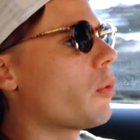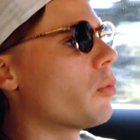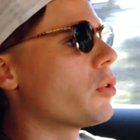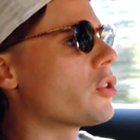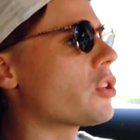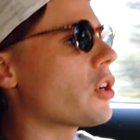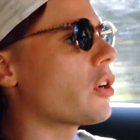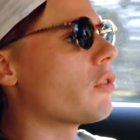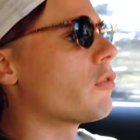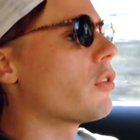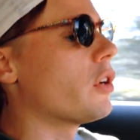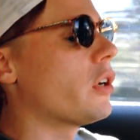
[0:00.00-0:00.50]

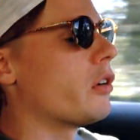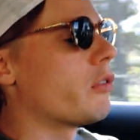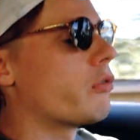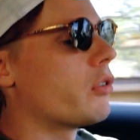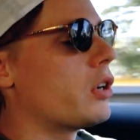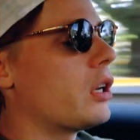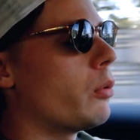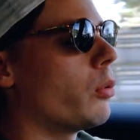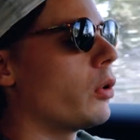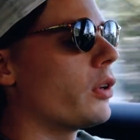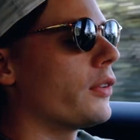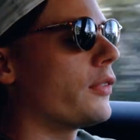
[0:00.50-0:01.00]
which I
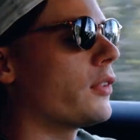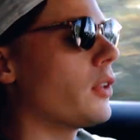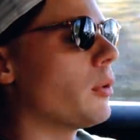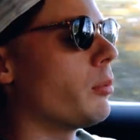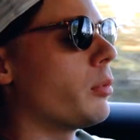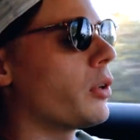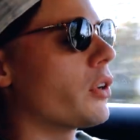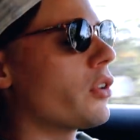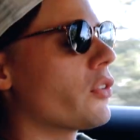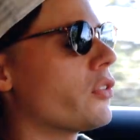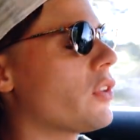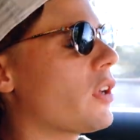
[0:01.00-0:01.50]
really
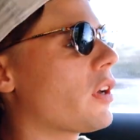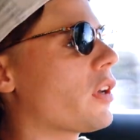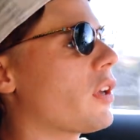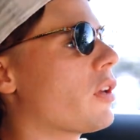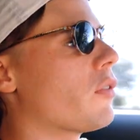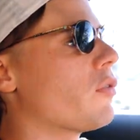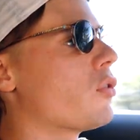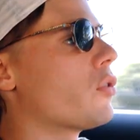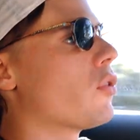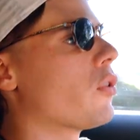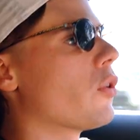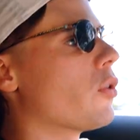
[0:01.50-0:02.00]
wanted, because that
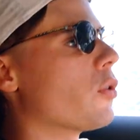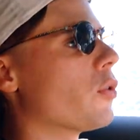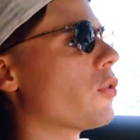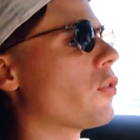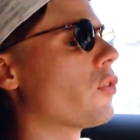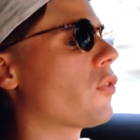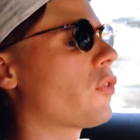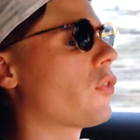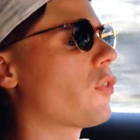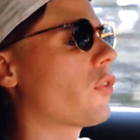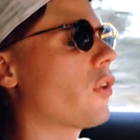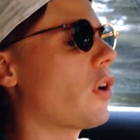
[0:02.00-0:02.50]
gives you
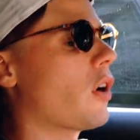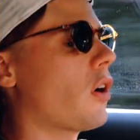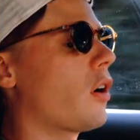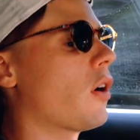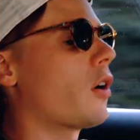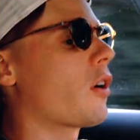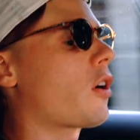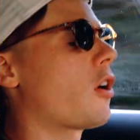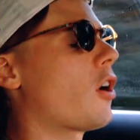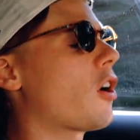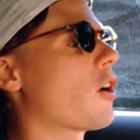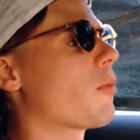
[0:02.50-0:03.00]
those
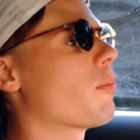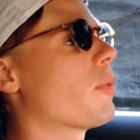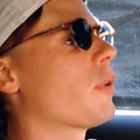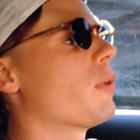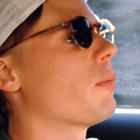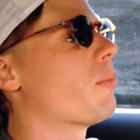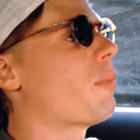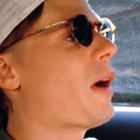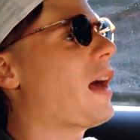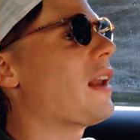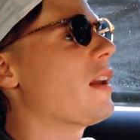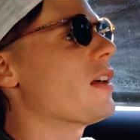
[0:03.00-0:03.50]

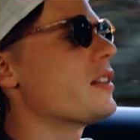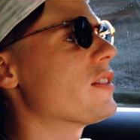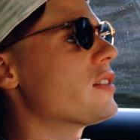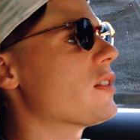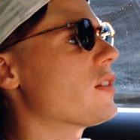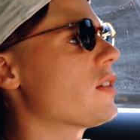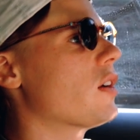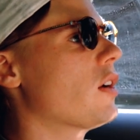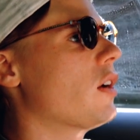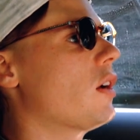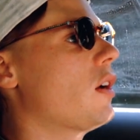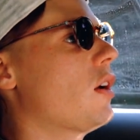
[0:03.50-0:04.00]
carbon
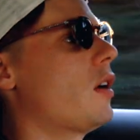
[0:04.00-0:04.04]
pallets.